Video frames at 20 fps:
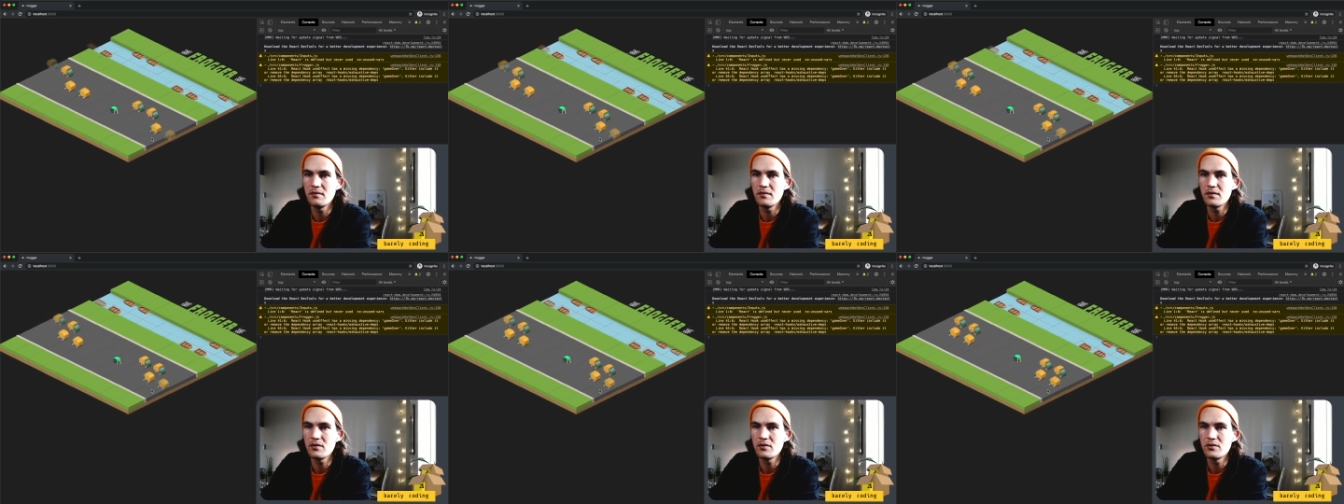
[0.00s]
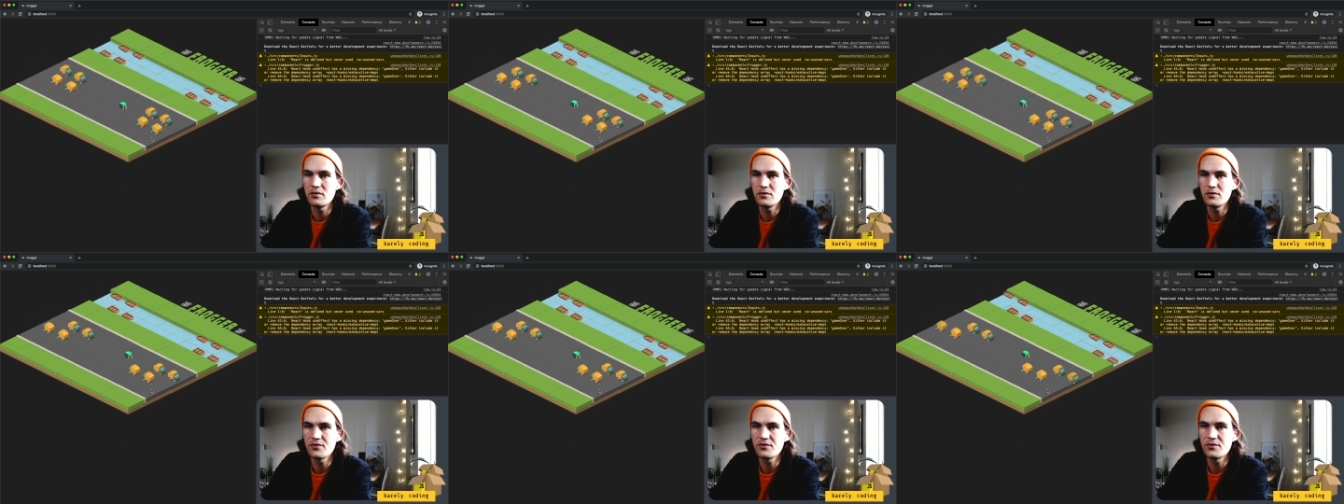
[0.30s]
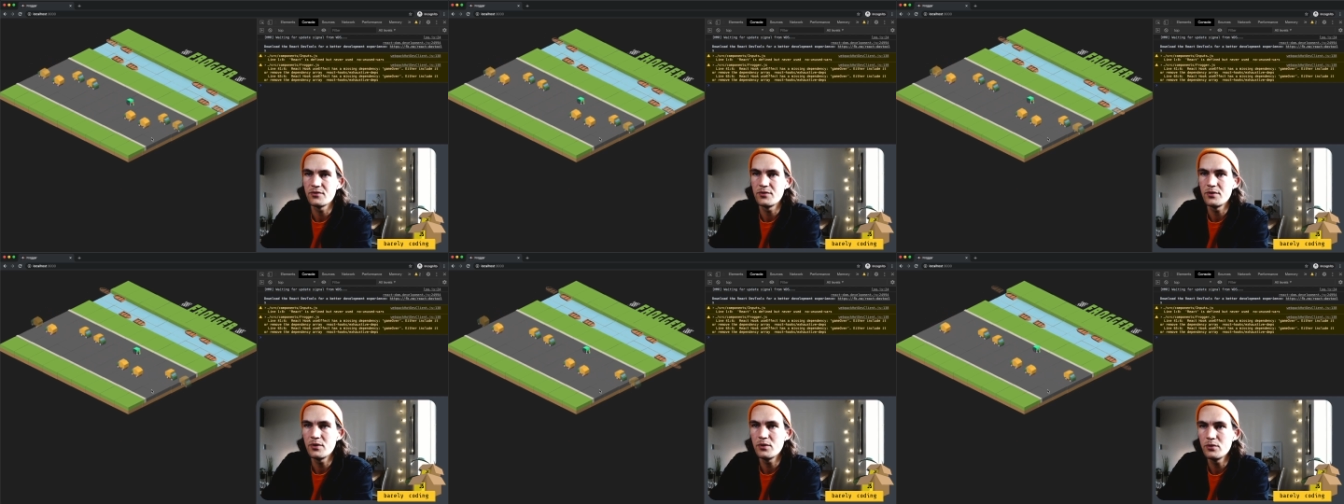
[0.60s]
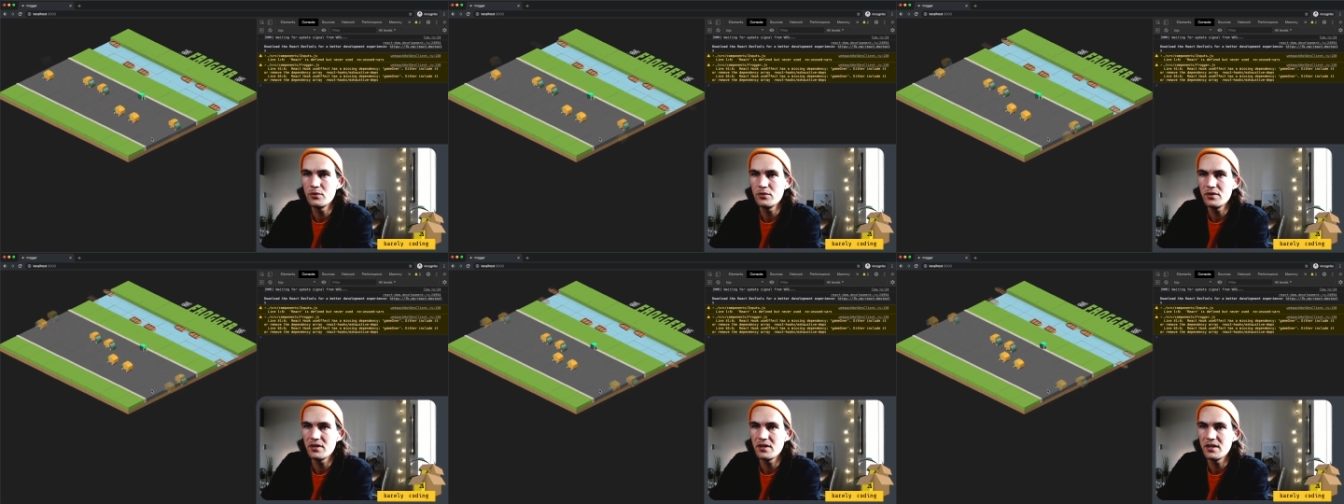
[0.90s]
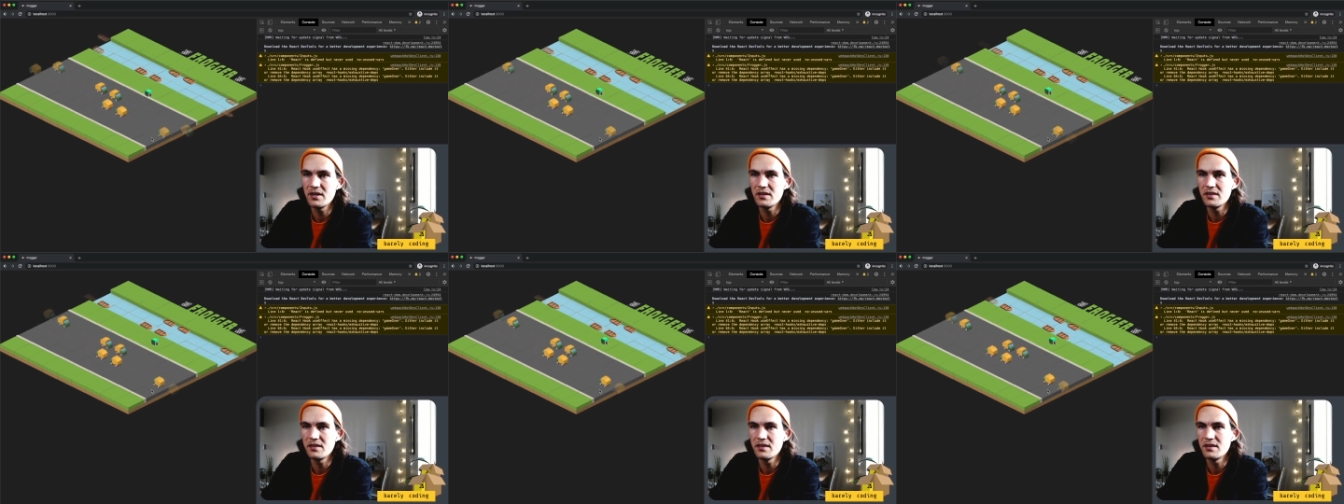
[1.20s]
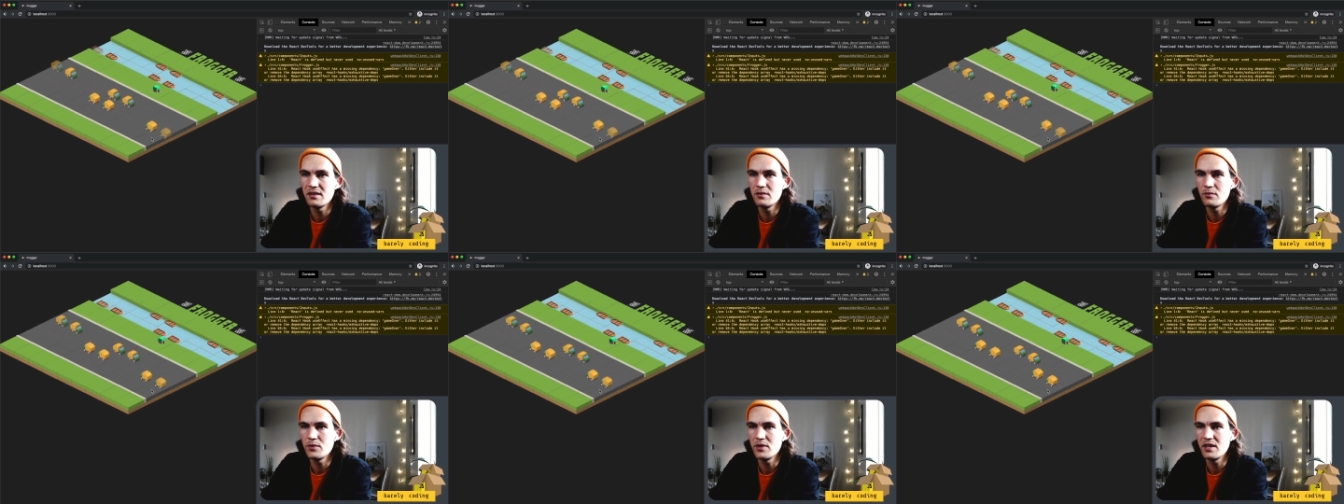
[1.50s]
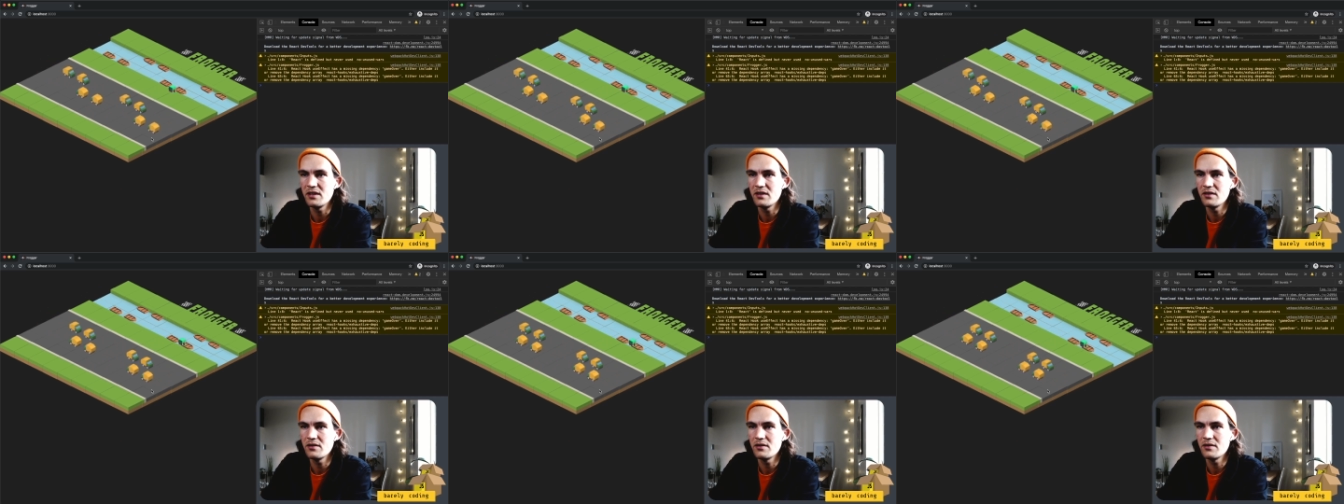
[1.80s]
cross the road and then we
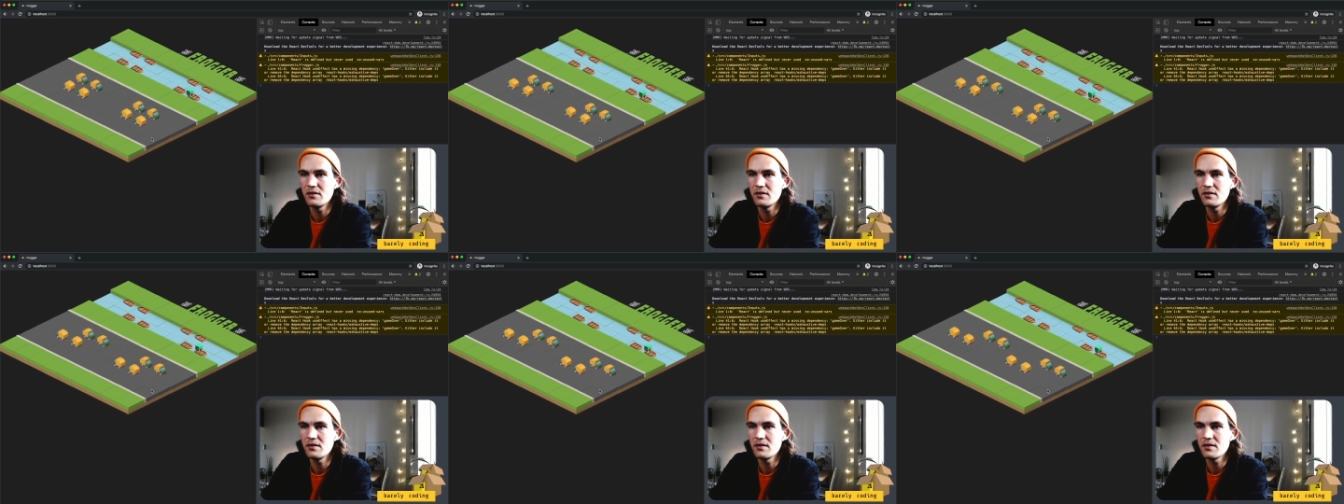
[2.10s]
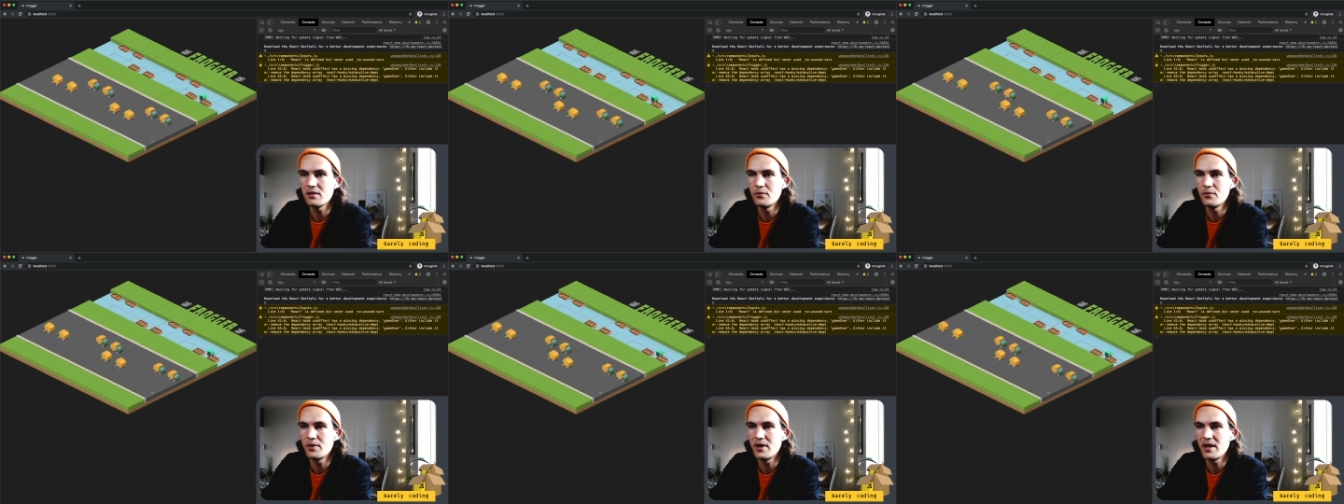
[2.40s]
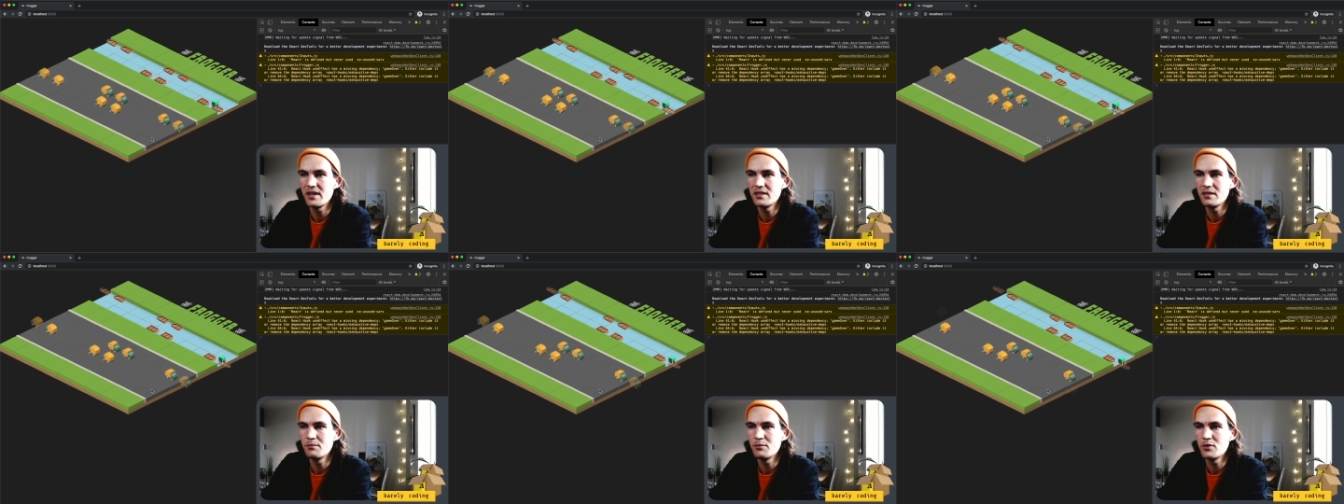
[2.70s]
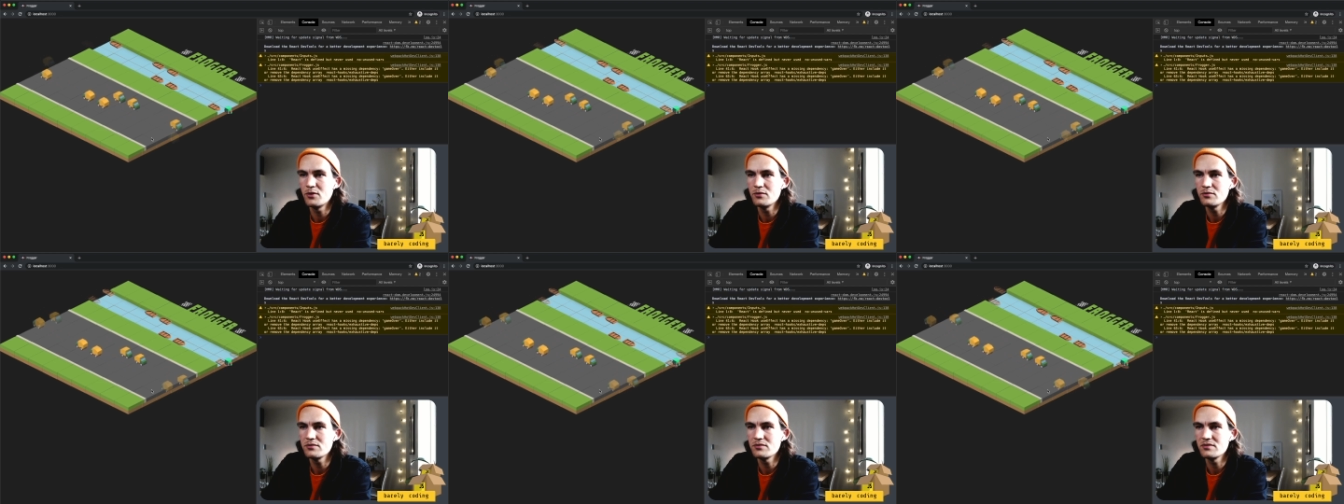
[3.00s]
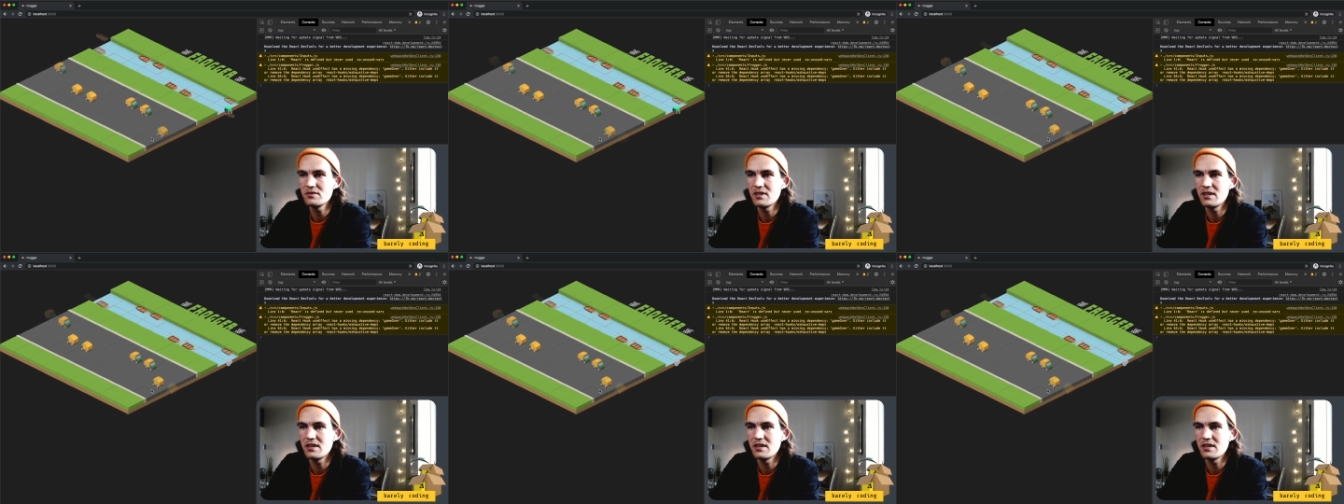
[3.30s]
can ride the boat,